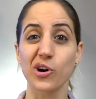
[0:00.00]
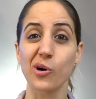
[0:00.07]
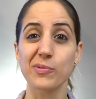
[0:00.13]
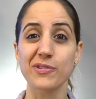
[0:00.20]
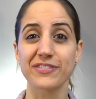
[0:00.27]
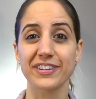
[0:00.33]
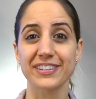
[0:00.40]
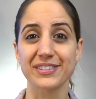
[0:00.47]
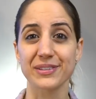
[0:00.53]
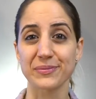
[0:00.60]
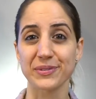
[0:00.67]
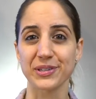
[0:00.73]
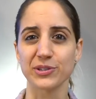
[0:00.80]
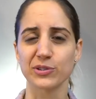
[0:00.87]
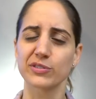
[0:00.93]
I hope you found
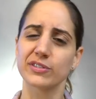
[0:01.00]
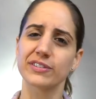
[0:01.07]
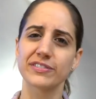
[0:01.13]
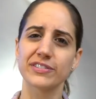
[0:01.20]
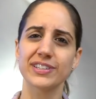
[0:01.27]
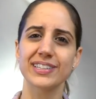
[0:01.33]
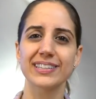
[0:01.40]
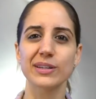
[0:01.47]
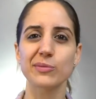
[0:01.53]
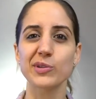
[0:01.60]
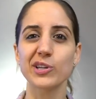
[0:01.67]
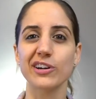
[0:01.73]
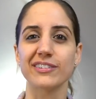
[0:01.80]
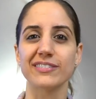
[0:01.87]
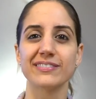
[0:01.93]
something useful. If you did, let me
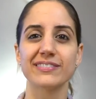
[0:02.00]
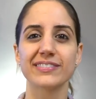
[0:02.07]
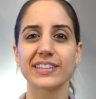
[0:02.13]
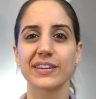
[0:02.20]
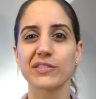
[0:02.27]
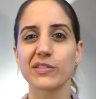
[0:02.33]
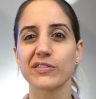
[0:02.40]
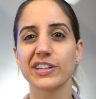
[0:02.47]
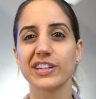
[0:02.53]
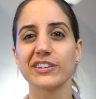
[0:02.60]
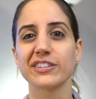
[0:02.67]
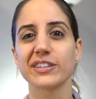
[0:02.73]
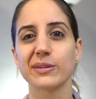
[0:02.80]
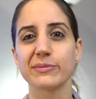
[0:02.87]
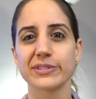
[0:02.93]
know. Give the video a
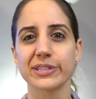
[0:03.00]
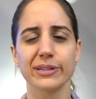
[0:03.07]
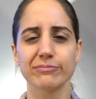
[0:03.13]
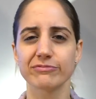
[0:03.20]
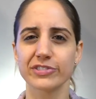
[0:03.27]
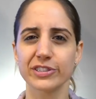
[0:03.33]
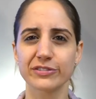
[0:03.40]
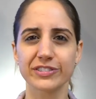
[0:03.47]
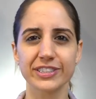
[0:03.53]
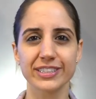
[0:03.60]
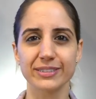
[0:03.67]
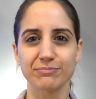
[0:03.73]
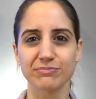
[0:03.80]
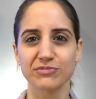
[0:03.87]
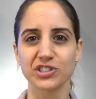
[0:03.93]
thumbs up. Feel free
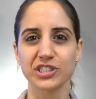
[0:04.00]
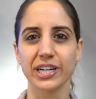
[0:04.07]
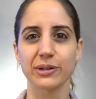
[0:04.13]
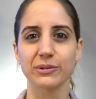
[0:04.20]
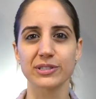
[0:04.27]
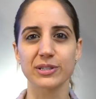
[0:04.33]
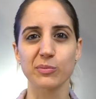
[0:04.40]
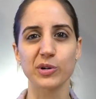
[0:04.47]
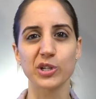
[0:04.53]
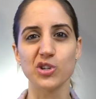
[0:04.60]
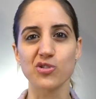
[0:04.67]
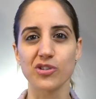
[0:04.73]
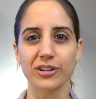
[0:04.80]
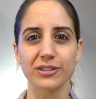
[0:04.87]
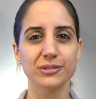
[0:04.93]
to share with someone you
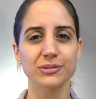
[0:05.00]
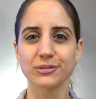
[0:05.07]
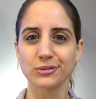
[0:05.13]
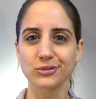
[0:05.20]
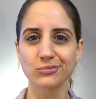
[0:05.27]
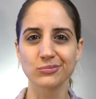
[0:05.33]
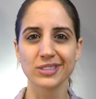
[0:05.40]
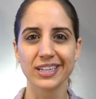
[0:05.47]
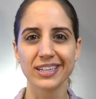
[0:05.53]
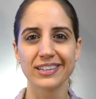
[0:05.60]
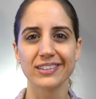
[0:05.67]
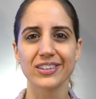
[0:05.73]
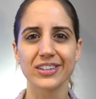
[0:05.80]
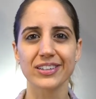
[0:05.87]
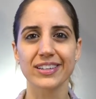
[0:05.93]
know who's
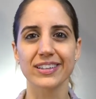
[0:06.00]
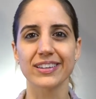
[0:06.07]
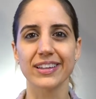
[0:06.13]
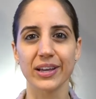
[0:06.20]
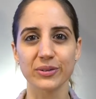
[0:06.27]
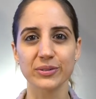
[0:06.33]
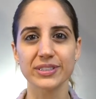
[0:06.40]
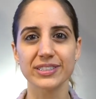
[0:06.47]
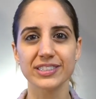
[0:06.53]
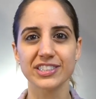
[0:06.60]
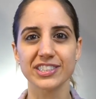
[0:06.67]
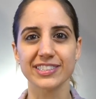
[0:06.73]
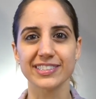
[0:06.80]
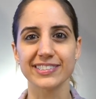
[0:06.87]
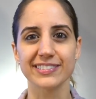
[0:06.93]
learning a language,
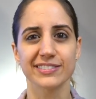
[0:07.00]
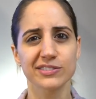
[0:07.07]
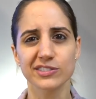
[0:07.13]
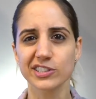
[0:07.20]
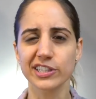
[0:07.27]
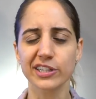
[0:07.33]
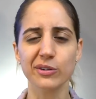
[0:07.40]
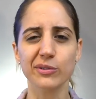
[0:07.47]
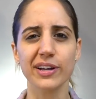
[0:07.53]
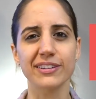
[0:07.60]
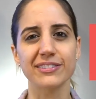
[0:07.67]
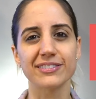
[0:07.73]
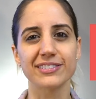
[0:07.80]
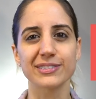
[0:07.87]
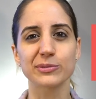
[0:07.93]
and stick
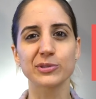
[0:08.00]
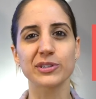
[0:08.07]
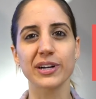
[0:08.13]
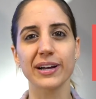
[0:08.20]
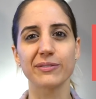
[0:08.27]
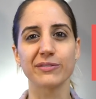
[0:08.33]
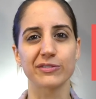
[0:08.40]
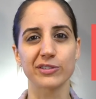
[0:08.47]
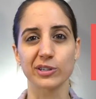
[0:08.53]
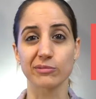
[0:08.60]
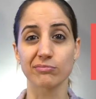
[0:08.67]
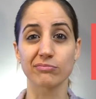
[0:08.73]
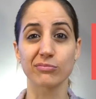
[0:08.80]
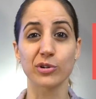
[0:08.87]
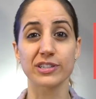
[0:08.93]
around. Subscribe
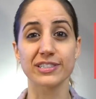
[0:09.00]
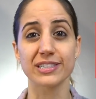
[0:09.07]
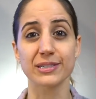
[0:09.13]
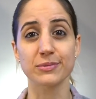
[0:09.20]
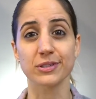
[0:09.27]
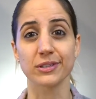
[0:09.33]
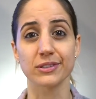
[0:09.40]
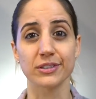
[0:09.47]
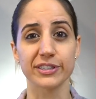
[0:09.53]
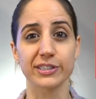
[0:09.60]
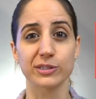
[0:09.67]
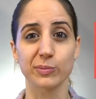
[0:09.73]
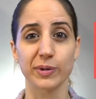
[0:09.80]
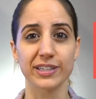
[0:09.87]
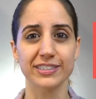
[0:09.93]
for more tips on learning
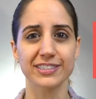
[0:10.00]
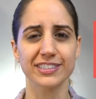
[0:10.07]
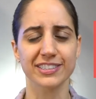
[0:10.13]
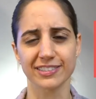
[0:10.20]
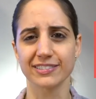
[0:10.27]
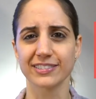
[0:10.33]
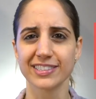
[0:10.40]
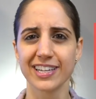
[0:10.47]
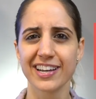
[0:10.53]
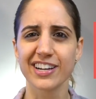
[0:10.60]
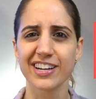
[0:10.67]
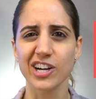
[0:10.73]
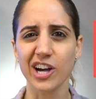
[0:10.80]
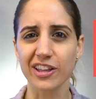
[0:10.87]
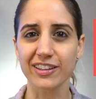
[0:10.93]
Spanish and
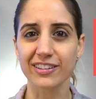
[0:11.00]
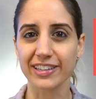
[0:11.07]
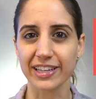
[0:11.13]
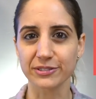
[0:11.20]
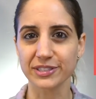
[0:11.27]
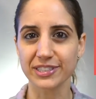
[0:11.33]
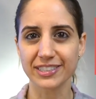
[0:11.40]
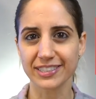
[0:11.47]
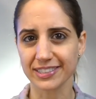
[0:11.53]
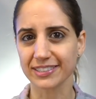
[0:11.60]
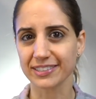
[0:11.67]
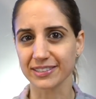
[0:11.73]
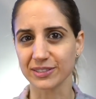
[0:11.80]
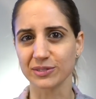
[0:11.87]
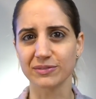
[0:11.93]
other
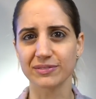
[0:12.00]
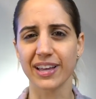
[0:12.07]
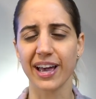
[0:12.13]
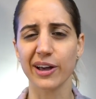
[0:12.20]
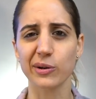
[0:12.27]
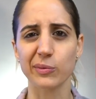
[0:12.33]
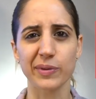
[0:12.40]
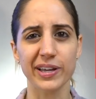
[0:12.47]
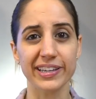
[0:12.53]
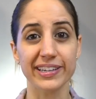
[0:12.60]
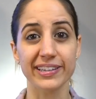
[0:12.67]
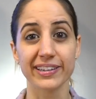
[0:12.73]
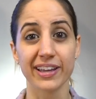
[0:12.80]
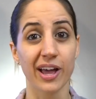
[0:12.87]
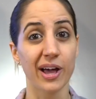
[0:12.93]
languages and how to make
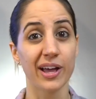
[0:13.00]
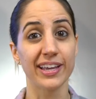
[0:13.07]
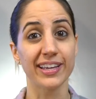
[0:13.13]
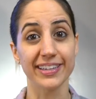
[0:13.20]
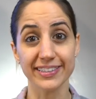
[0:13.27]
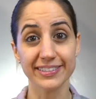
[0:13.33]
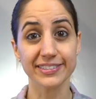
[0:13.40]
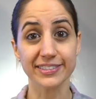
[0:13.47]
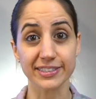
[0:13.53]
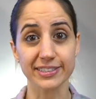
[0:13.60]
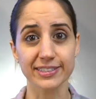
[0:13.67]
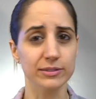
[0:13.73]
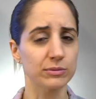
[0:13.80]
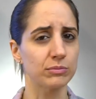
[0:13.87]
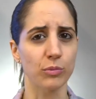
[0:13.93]
it
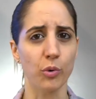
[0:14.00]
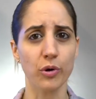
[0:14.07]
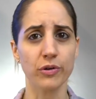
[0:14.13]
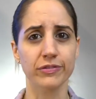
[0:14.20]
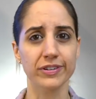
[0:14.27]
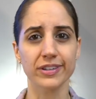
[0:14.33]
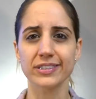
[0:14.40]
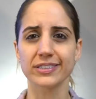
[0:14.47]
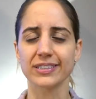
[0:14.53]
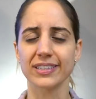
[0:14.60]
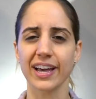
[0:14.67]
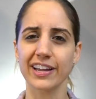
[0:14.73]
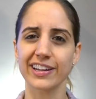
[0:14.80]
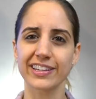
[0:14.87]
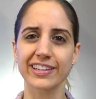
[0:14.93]
easier, more fun, and
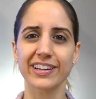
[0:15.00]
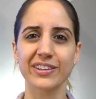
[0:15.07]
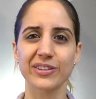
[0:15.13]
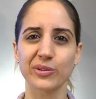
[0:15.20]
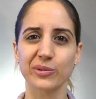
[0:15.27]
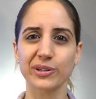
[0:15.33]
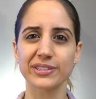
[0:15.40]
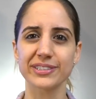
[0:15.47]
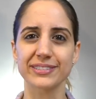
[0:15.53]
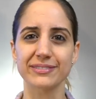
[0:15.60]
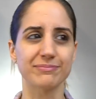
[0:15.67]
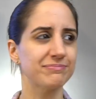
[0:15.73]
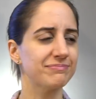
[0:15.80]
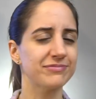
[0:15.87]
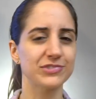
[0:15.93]
how to get out in the world and
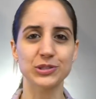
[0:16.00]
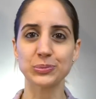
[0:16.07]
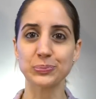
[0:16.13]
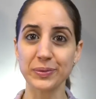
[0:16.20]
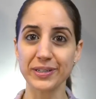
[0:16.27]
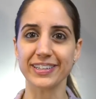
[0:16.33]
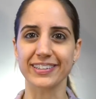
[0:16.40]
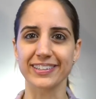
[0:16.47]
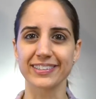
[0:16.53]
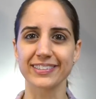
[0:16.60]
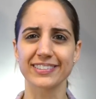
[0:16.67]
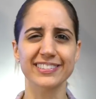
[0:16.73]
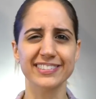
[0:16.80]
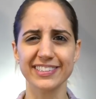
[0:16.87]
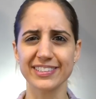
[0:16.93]
speak,
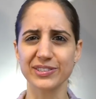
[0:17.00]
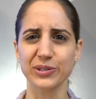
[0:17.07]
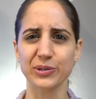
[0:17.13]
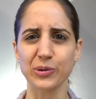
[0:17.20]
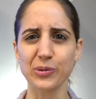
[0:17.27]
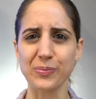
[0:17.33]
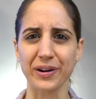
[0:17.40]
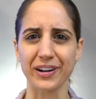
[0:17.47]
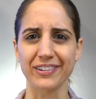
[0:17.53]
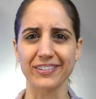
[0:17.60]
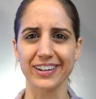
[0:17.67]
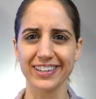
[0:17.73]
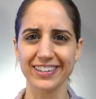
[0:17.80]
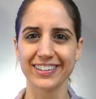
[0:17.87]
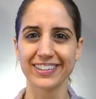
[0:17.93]
because that's the cool part,
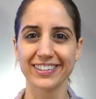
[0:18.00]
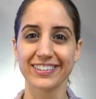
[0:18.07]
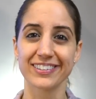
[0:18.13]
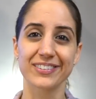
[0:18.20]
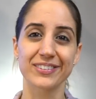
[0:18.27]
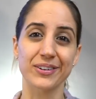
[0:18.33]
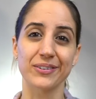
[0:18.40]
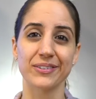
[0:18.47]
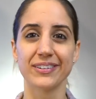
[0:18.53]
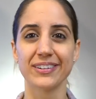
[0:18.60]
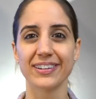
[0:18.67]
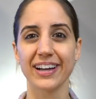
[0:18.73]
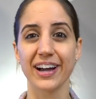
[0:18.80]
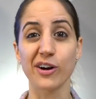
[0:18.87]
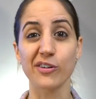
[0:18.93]
right? So
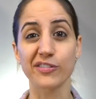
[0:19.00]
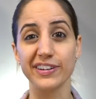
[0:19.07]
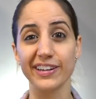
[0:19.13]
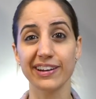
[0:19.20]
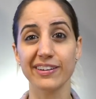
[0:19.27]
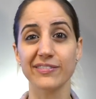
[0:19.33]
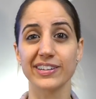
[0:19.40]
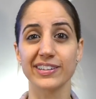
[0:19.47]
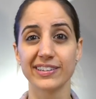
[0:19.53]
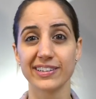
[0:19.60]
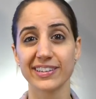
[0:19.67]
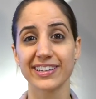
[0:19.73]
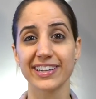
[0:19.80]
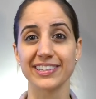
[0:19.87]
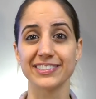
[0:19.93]
out for now, but
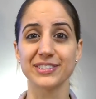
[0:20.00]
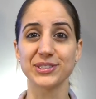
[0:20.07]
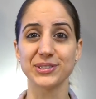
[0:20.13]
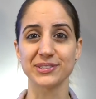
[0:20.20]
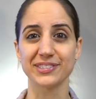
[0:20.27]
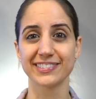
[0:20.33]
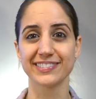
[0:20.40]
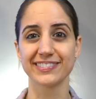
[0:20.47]
catch you soon.